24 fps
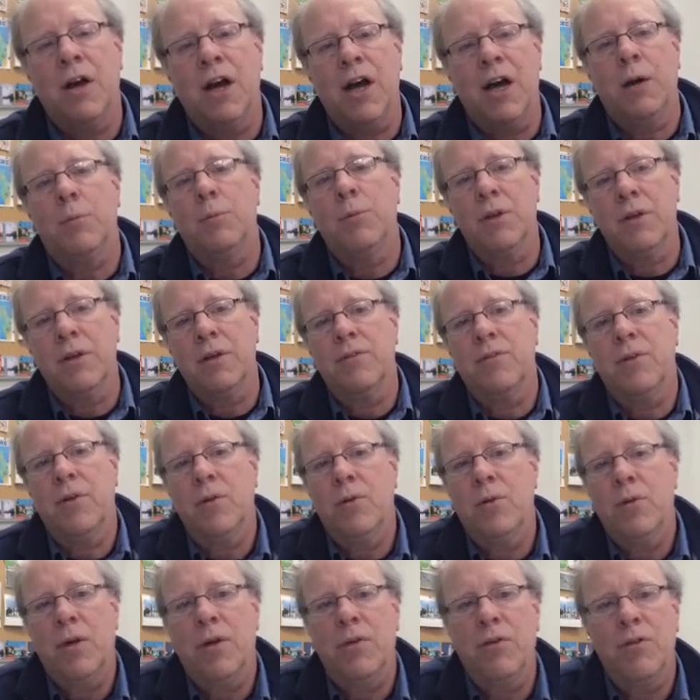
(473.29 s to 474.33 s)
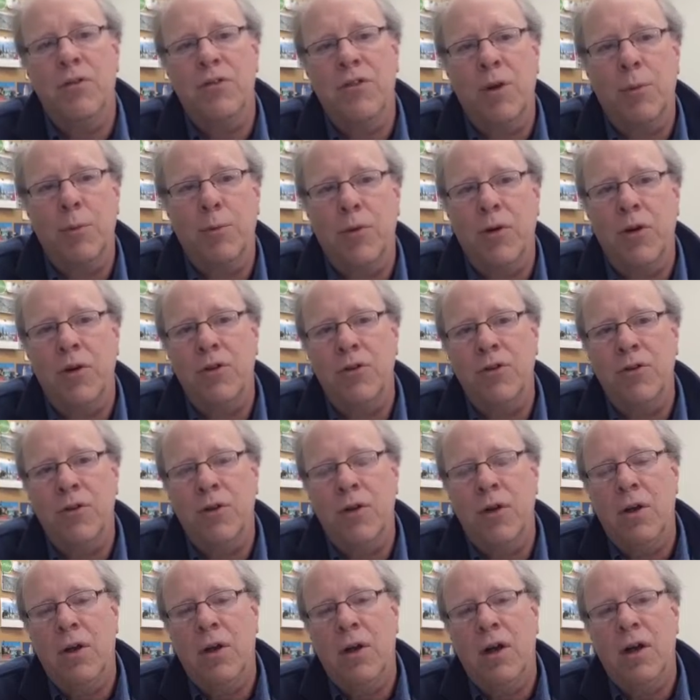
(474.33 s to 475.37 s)
I believe in the separation
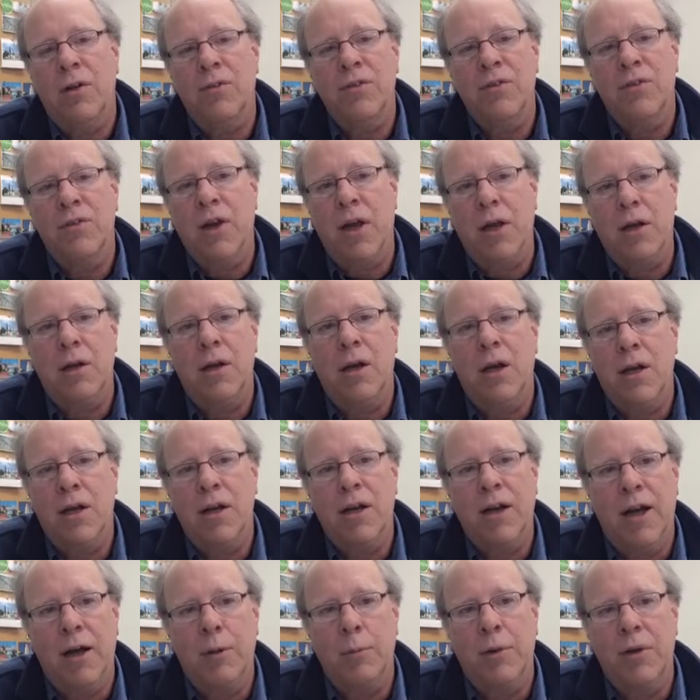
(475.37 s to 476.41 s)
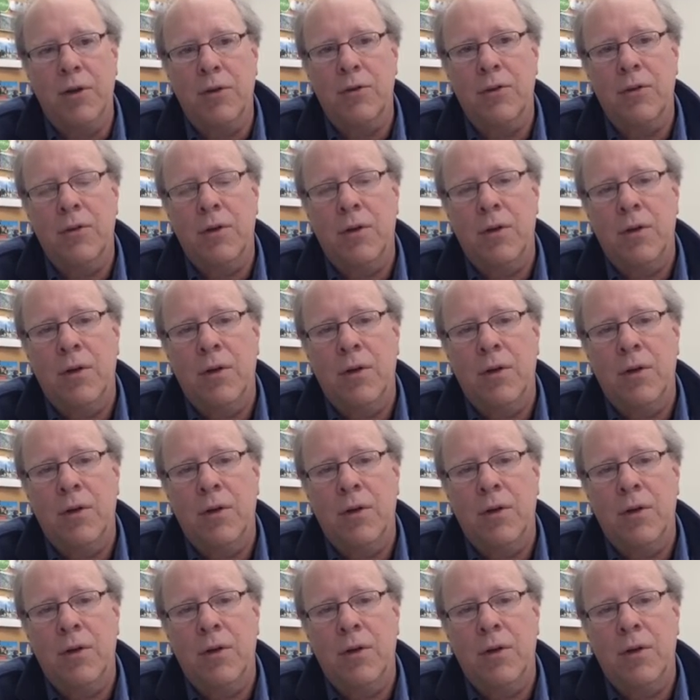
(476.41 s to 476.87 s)
of state and economics.